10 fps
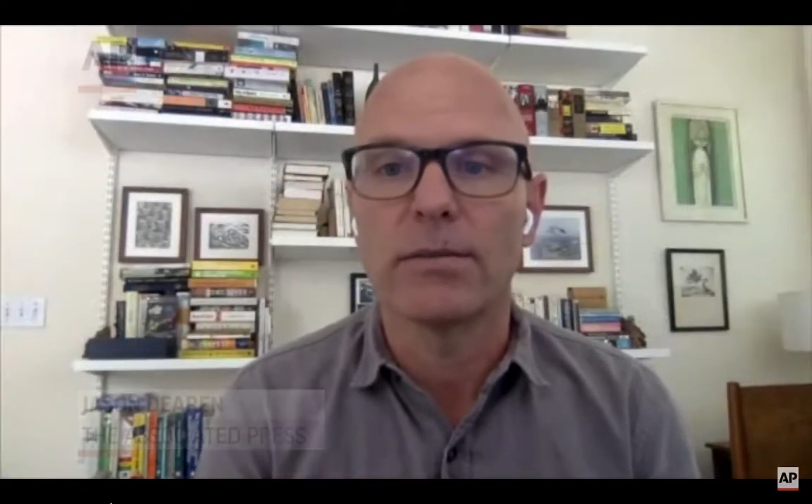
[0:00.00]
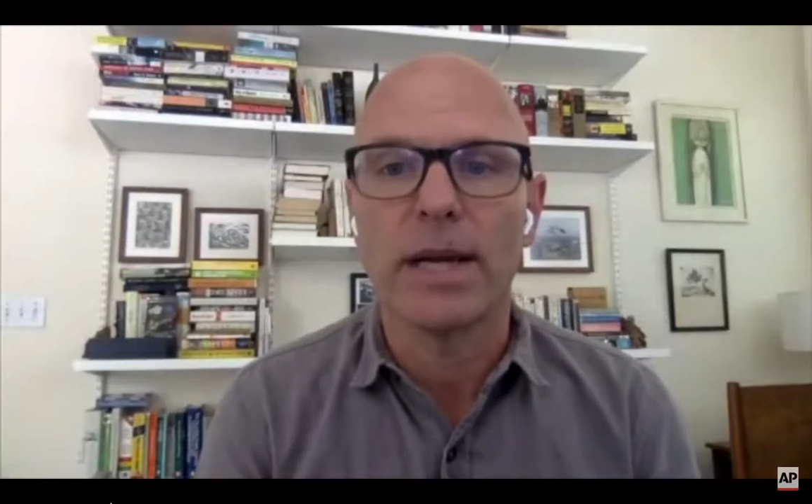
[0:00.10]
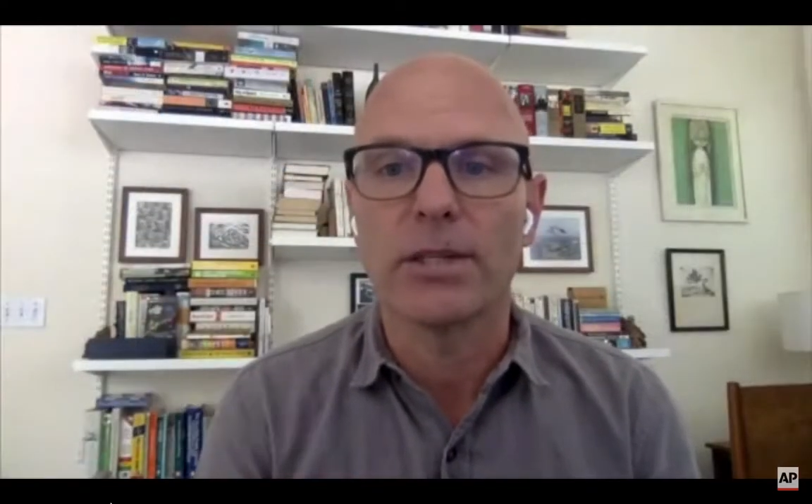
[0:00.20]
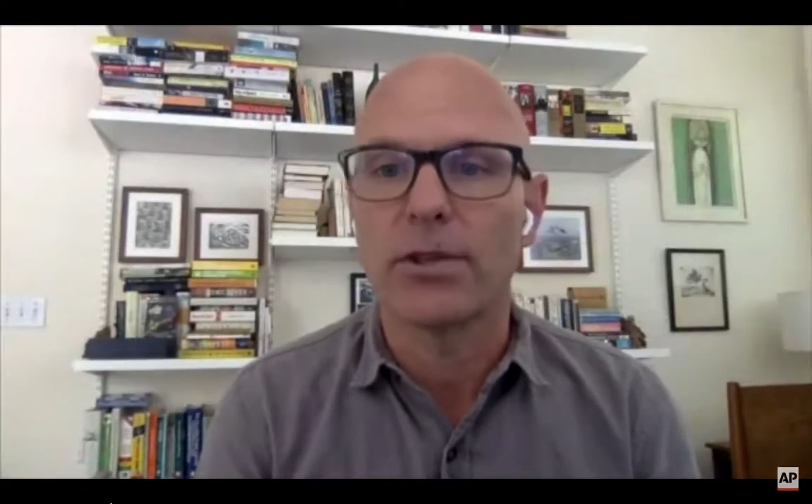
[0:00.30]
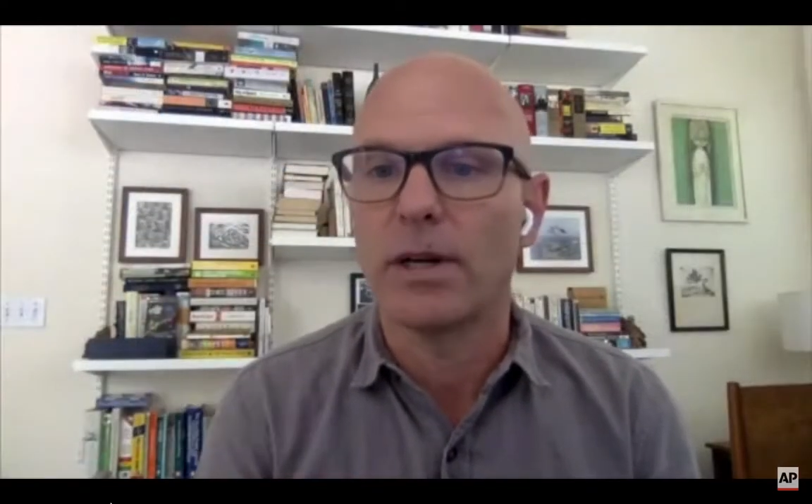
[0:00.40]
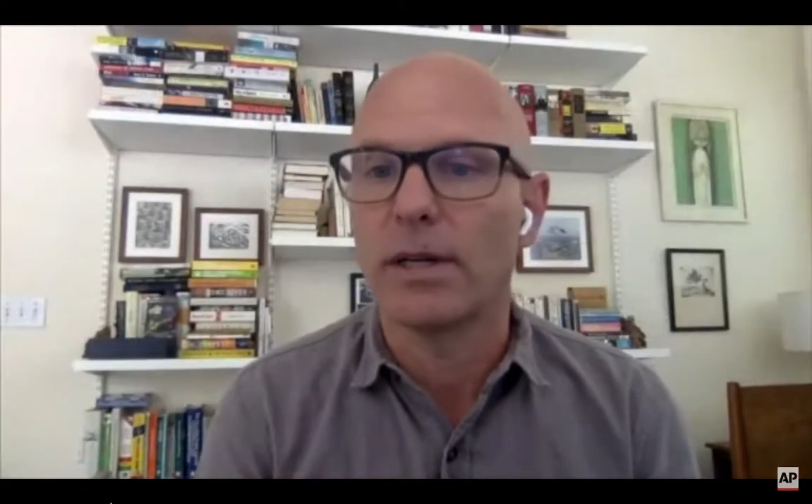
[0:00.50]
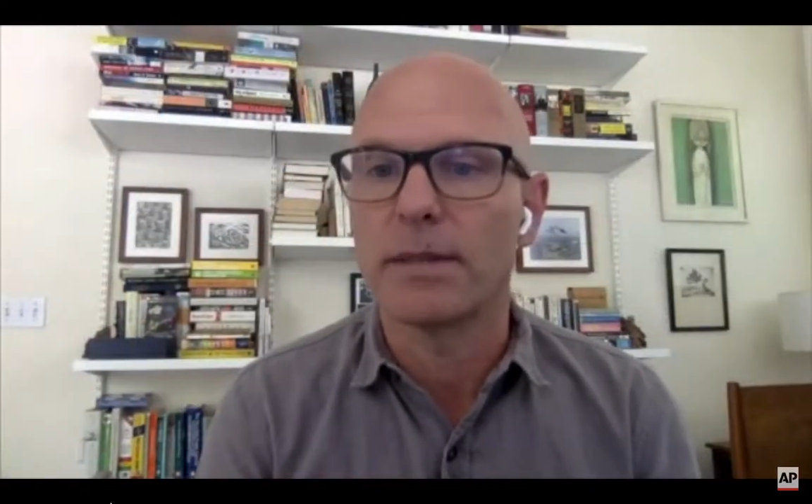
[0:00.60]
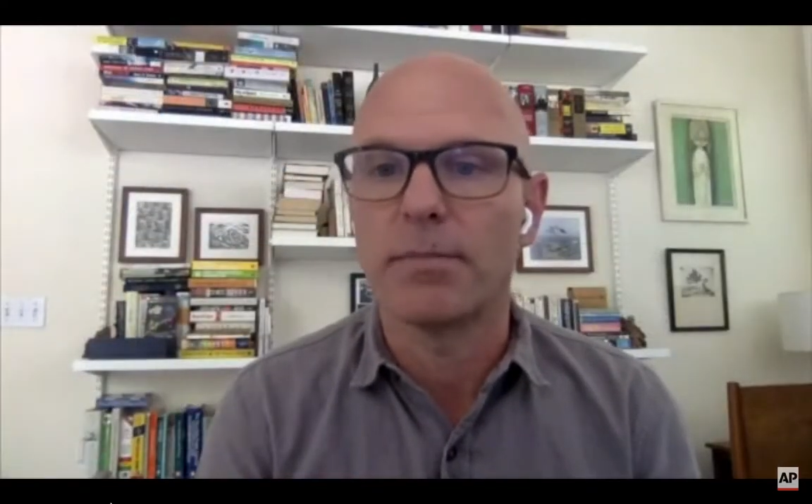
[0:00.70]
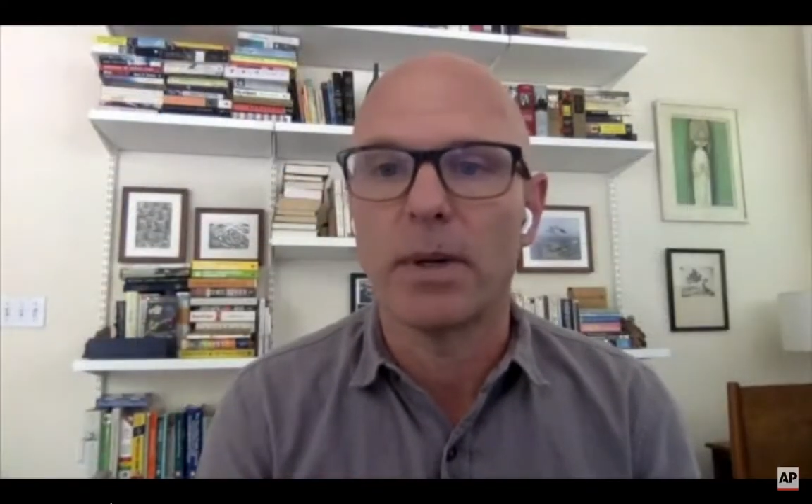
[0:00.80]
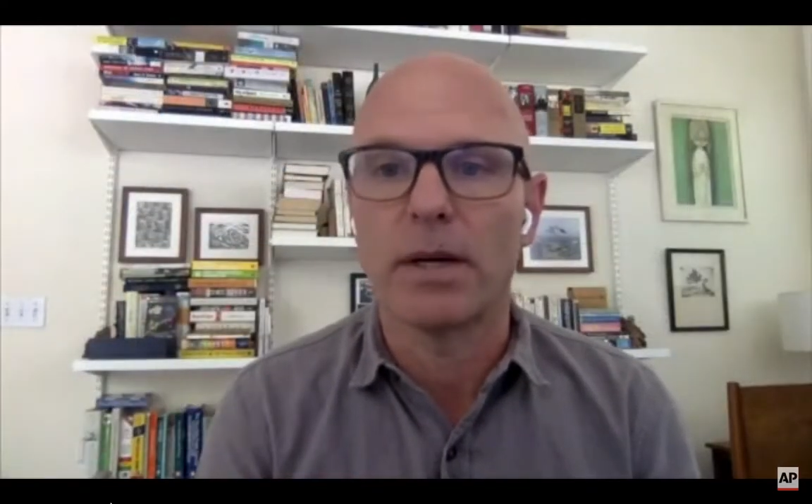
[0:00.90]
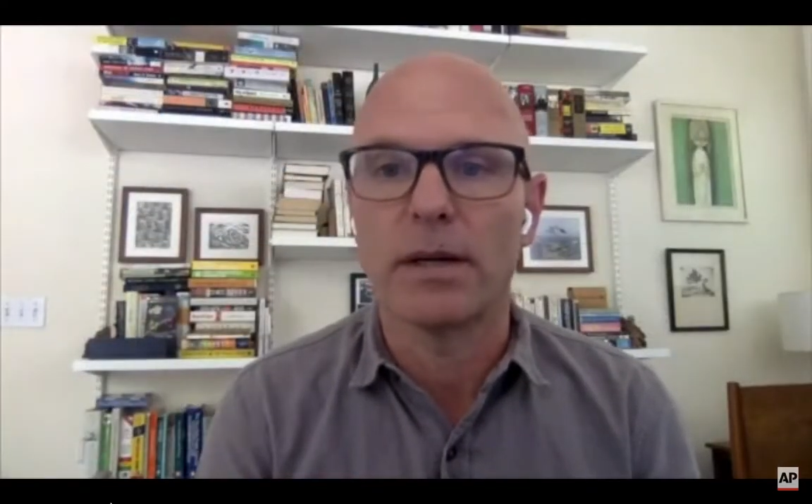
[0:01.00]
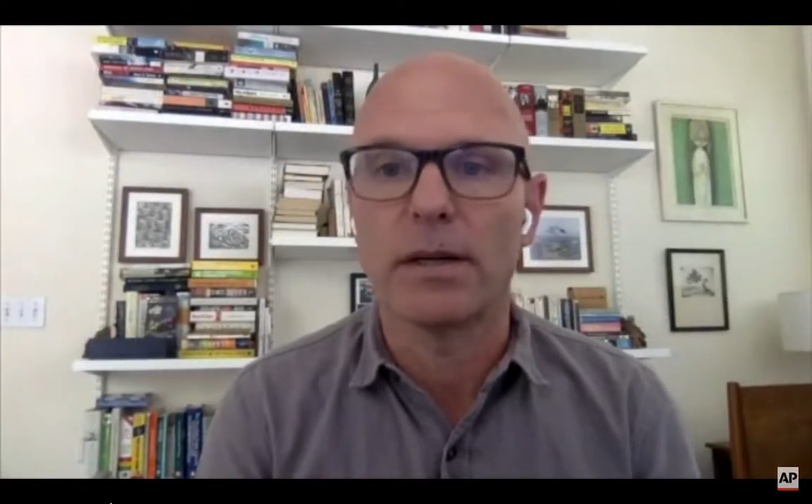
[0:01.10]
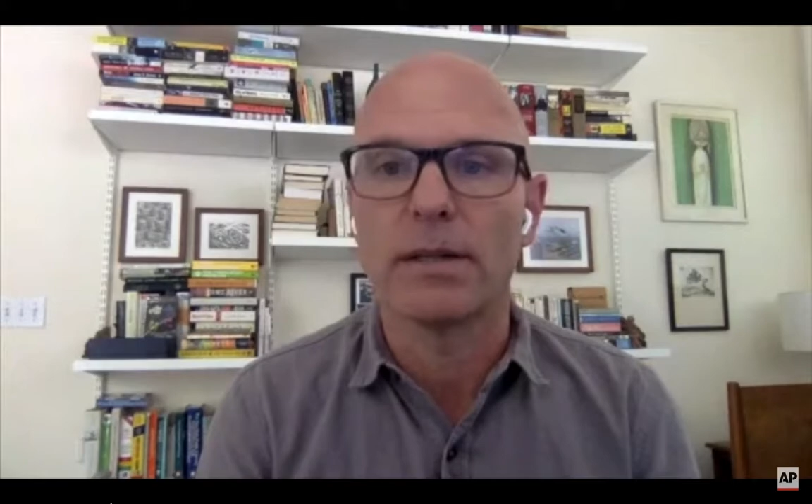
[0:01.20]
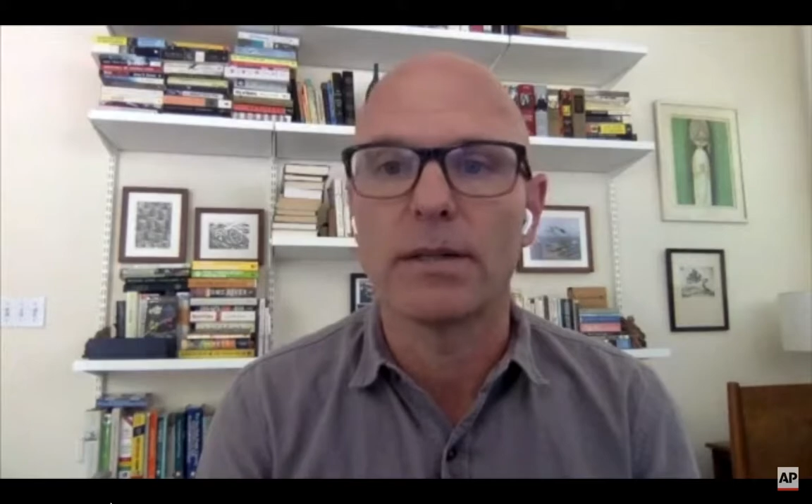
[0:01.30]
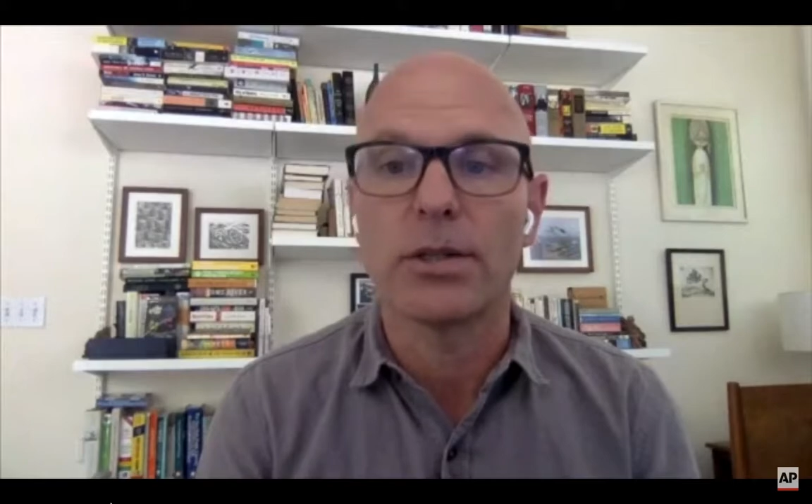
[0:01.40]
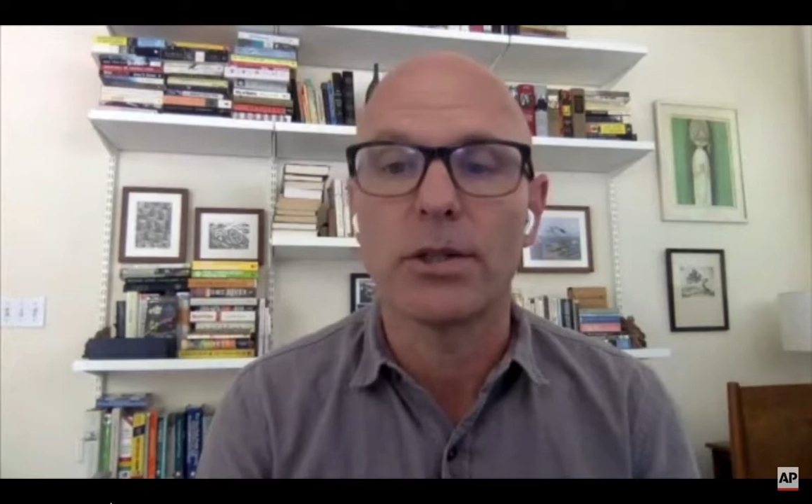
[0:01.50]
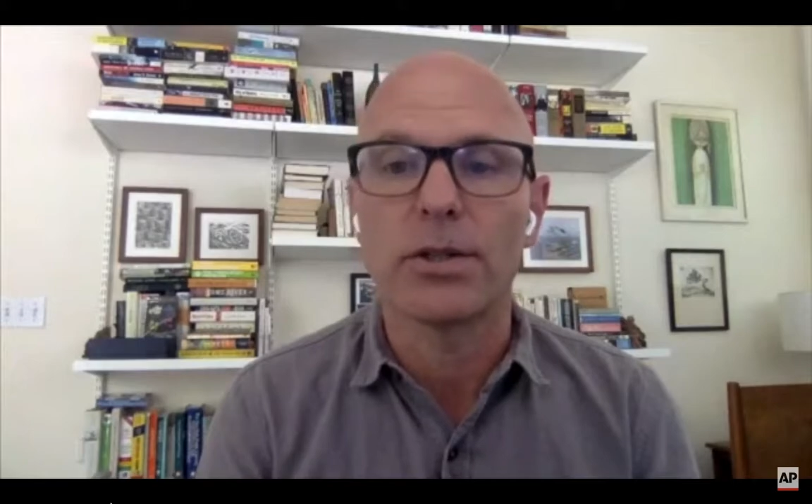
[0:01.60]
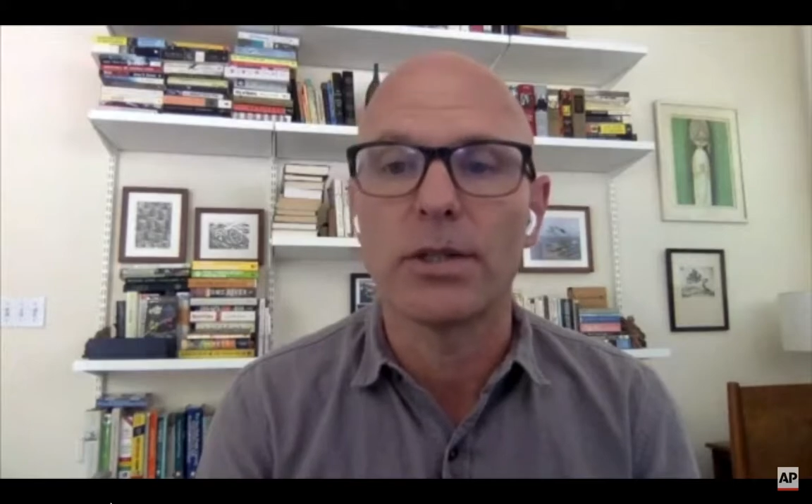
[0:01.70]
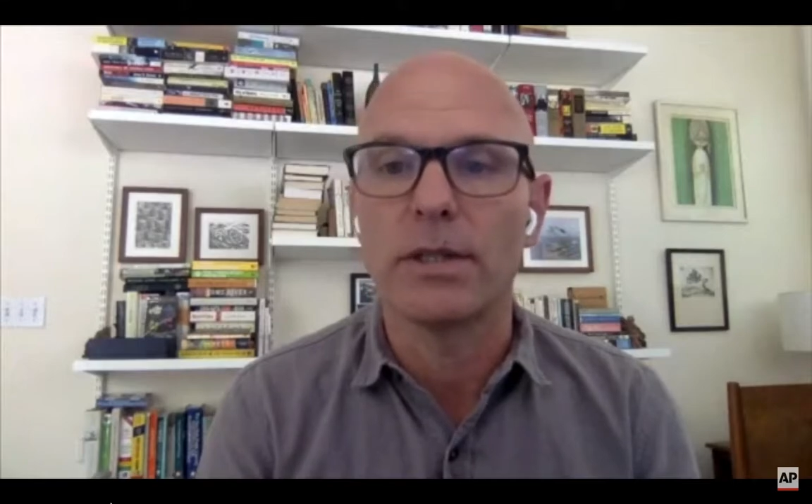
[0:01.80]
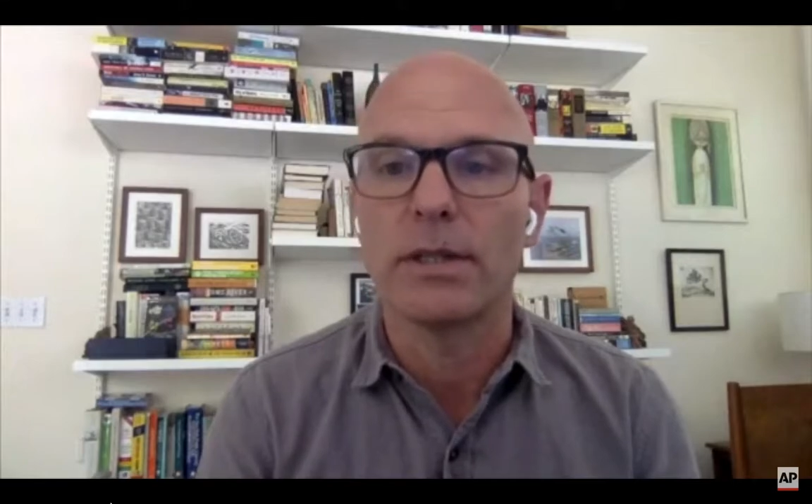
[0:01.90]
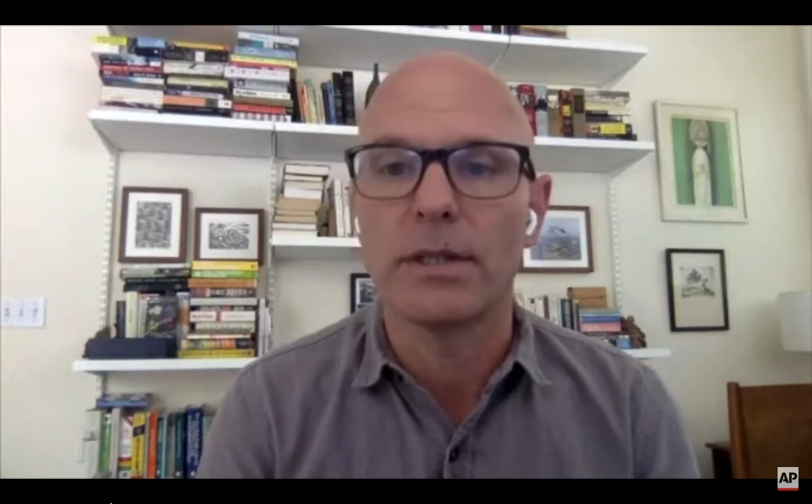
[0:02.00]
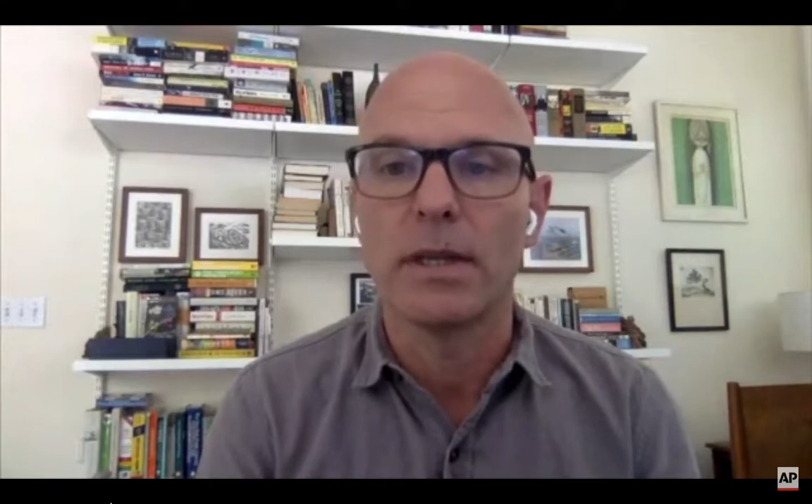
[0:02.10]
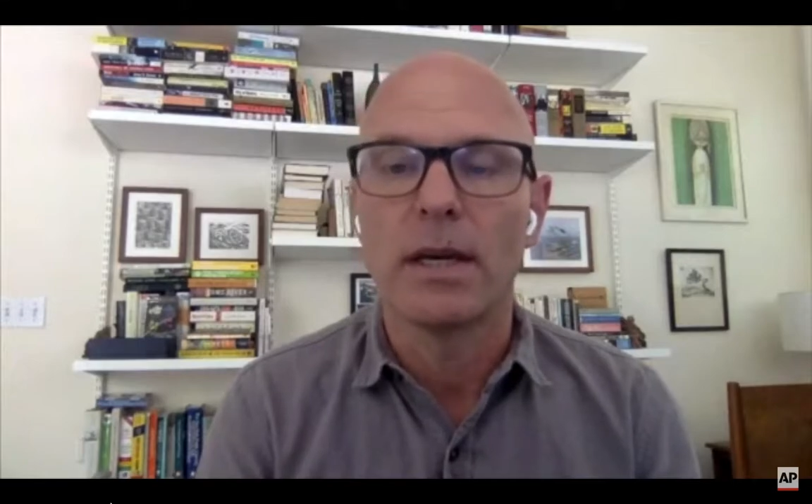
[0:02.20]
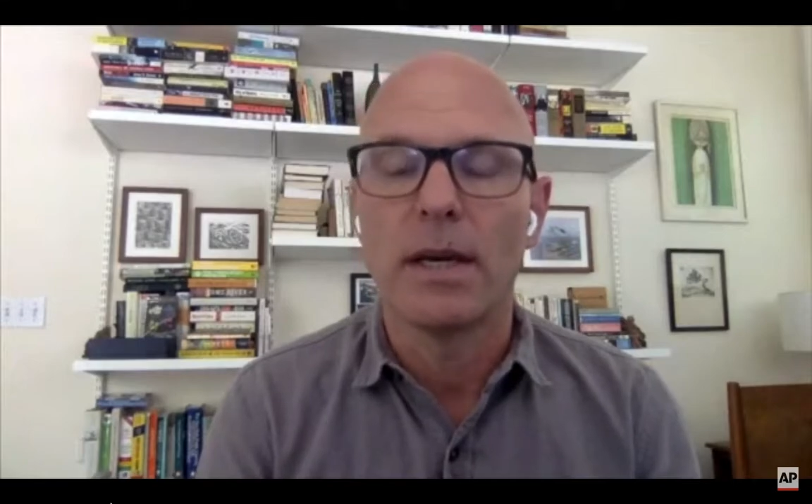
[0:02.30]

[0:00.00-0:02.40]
restaurants, bars, churches,